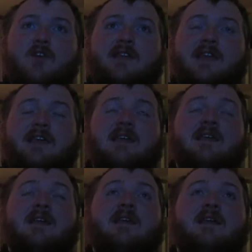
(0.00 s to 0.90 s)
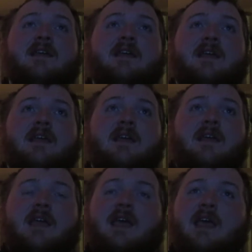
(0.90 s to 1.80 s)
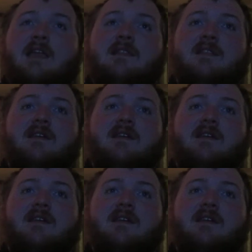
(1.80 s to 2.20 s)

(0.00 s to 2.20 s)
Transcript: And